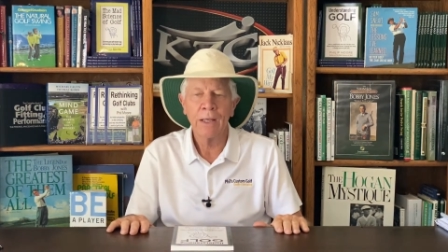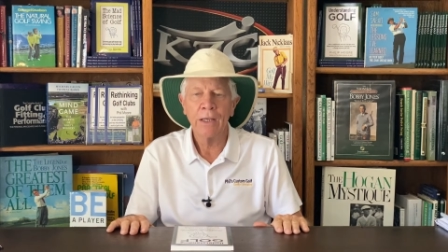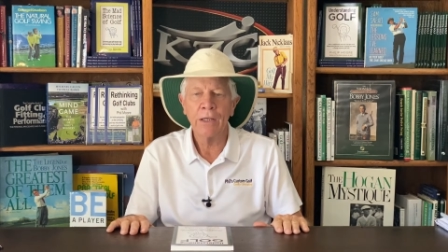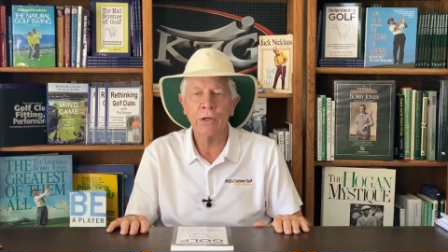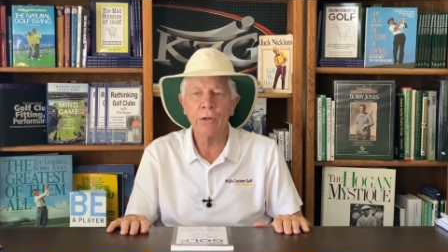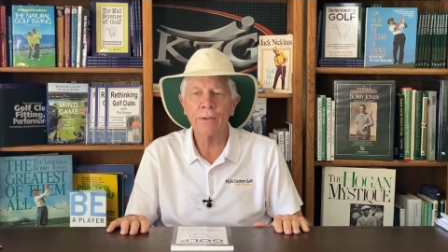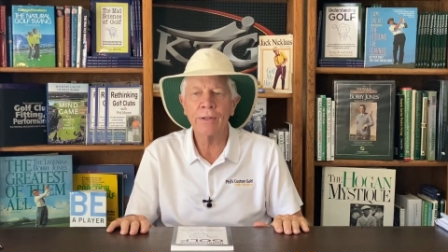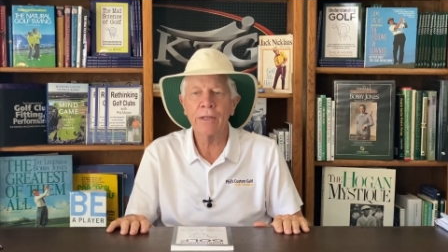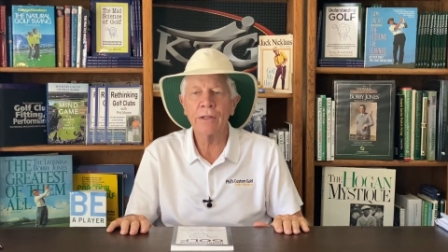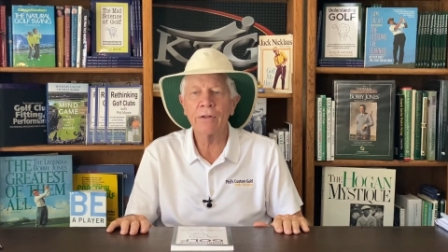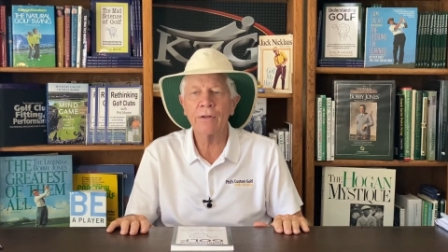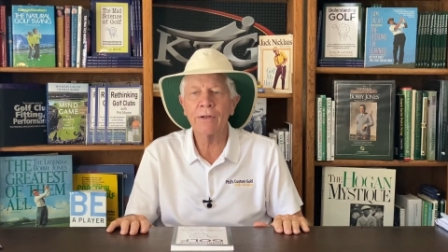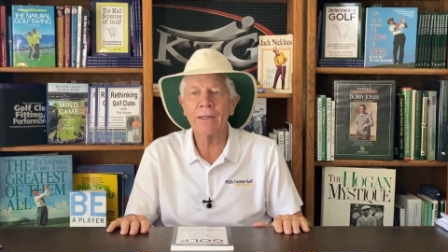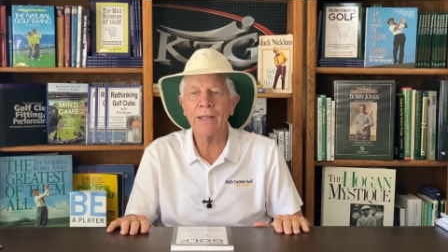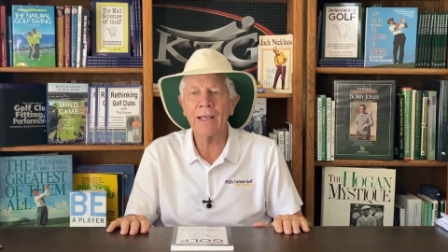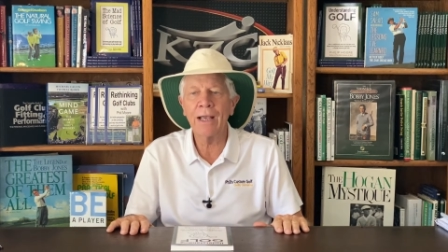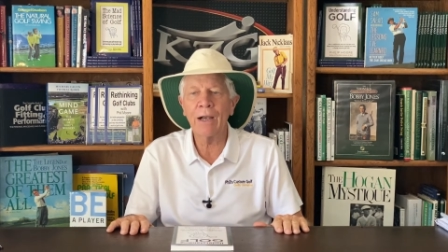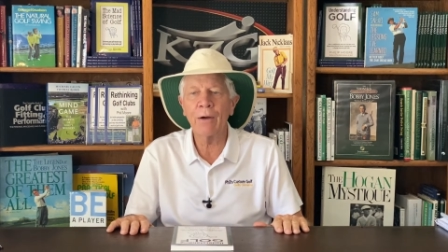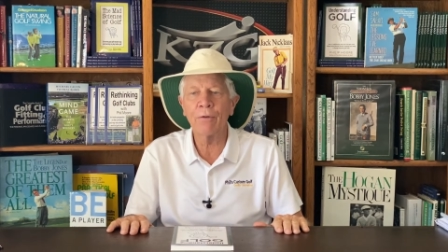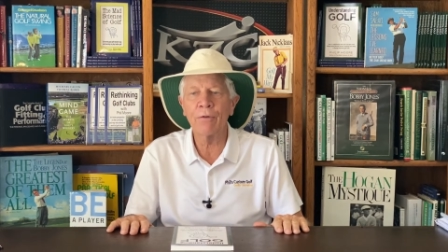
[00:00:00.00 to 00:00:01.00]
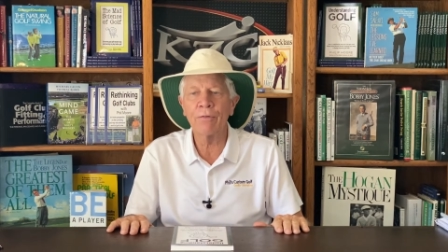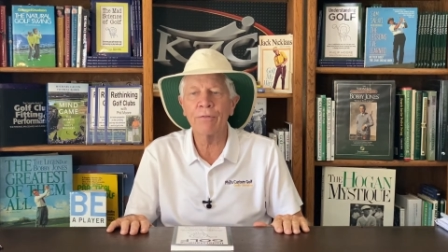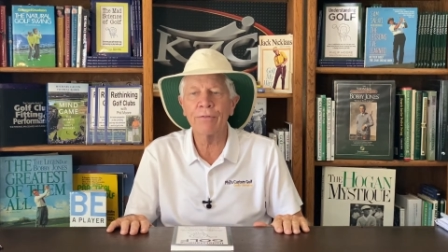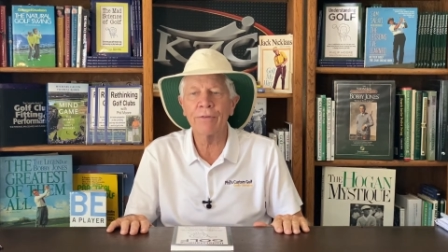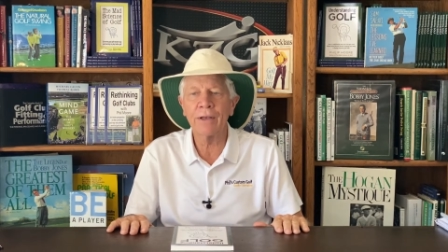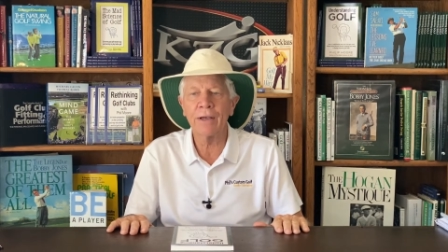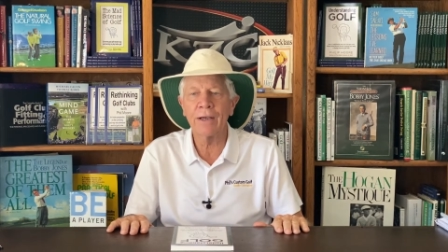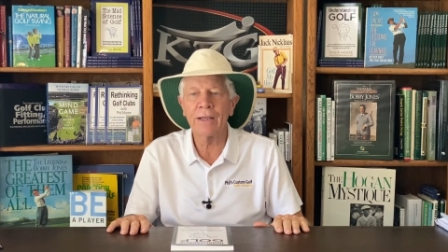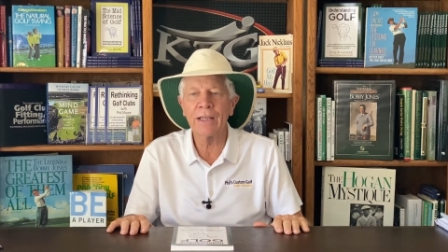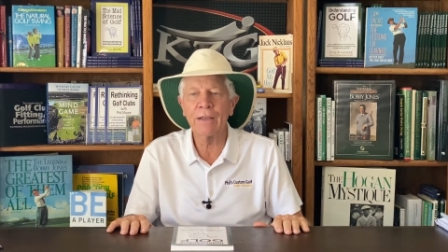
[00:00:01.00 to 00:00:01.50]
You know, the other day I was
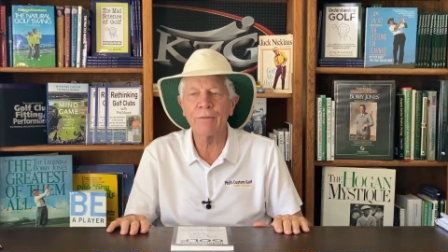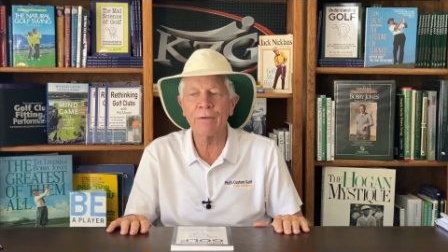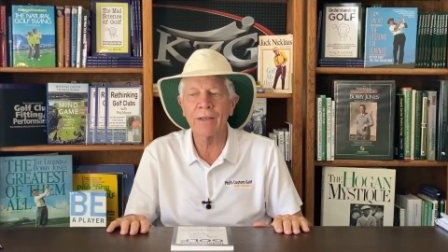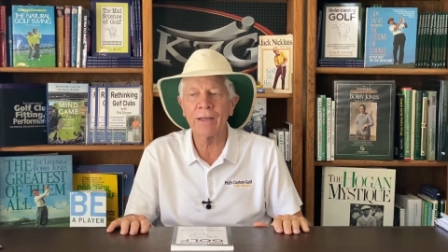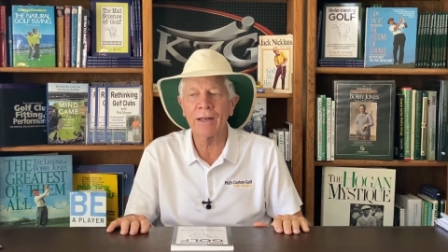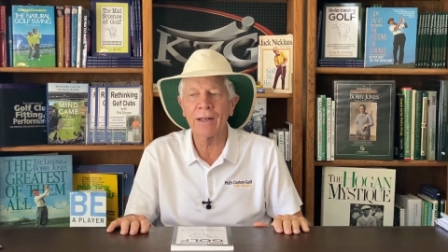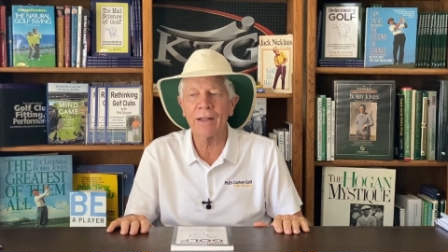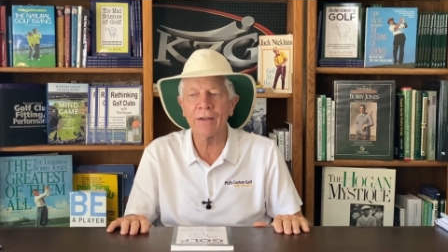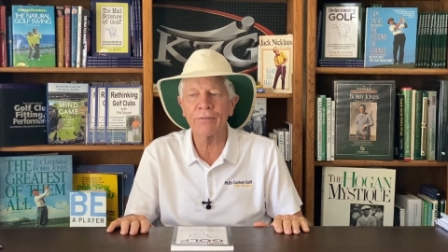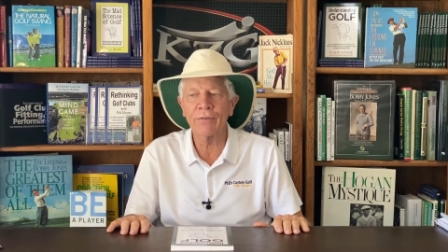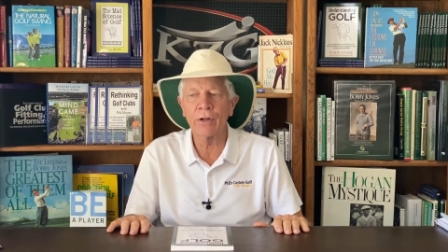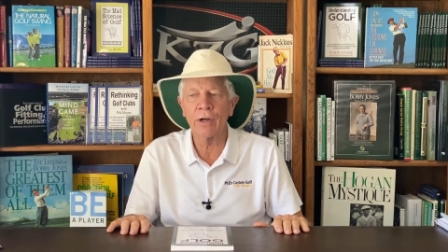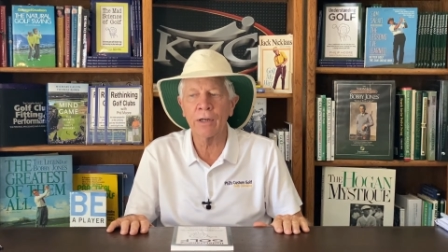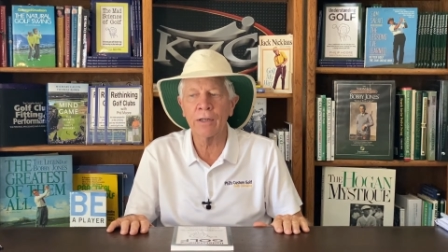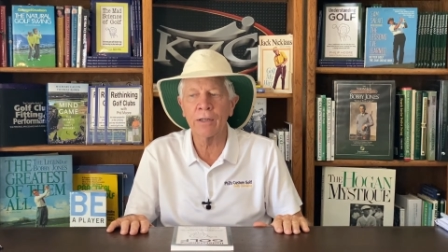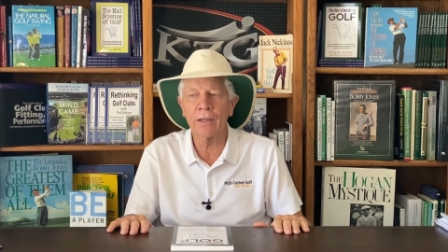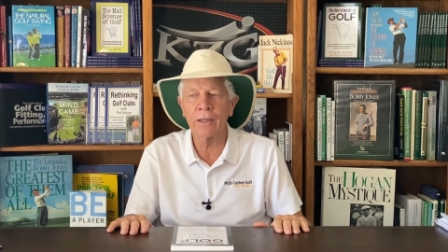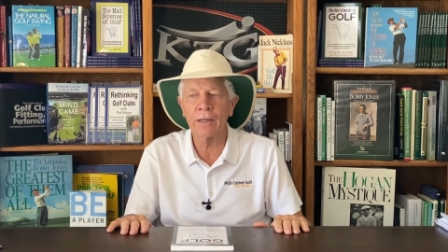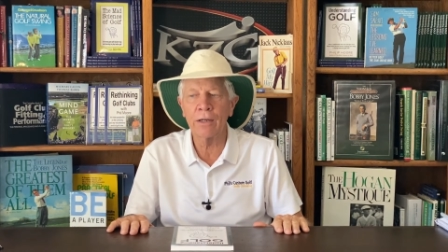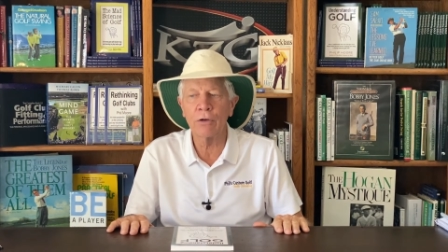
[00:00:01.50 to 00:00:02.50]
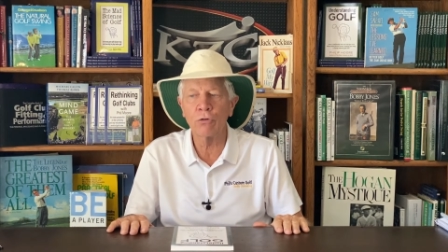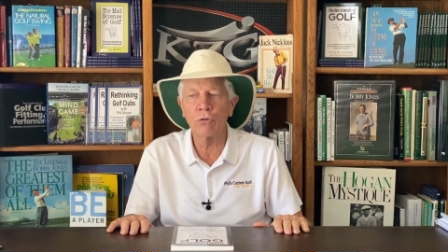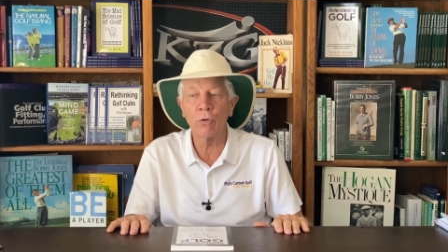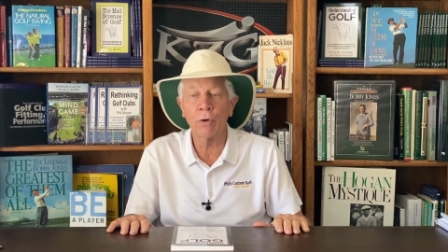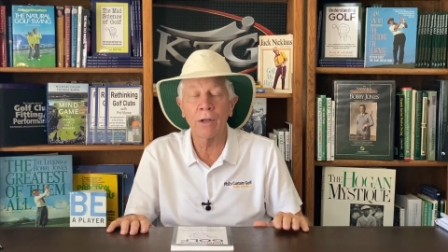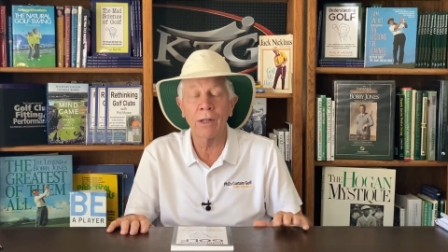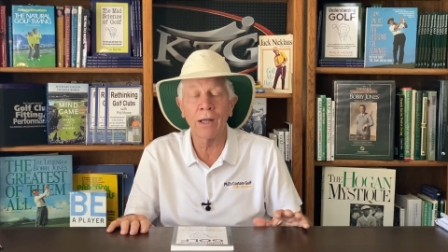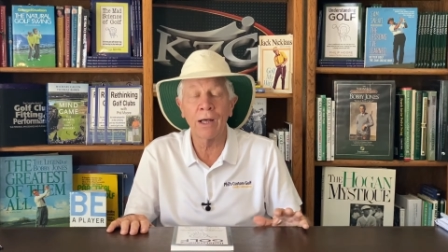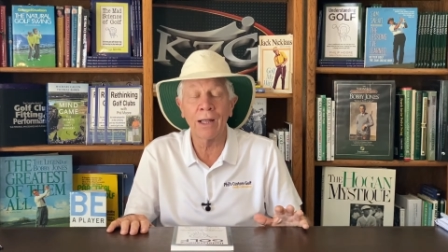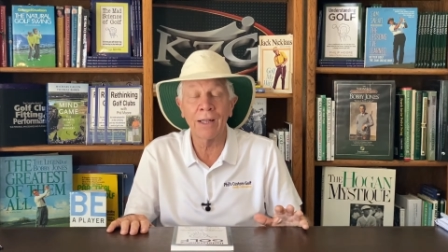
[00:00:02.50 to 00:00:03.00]
uh, giving a lesson on the,
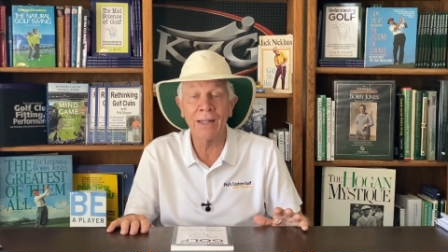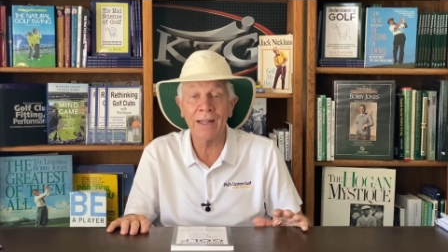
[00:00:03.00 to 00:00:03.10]
to a, a,